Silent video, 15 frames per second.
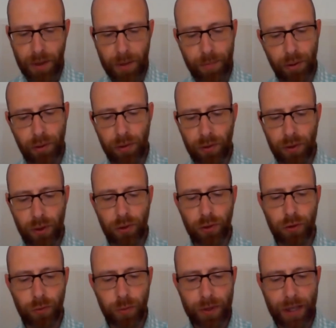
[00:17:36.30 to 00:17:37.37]
But Paul
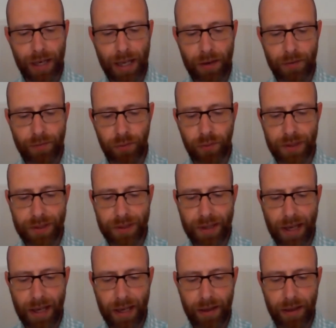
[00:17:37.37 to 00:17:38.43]
called with a loud voice,
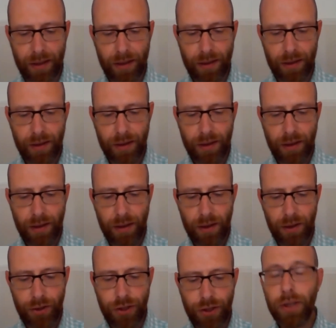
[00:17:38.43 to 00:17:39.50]
saying,
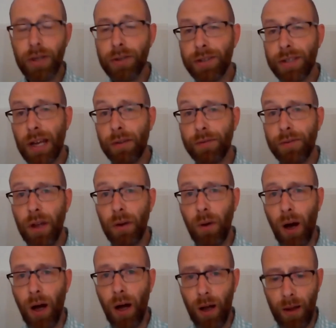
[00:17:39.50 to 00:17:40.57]
Do yourself
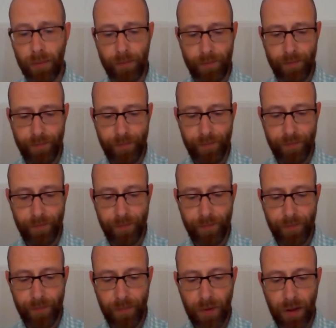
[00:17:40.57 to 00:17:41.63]
no harm,
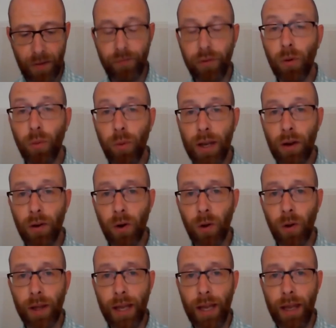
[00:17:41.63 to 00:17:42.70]
for we
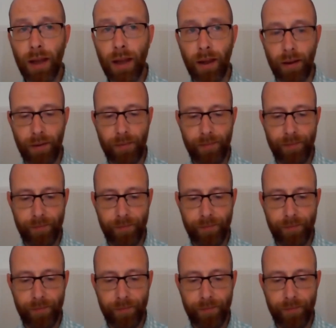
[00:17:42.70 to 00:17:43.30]
are all here.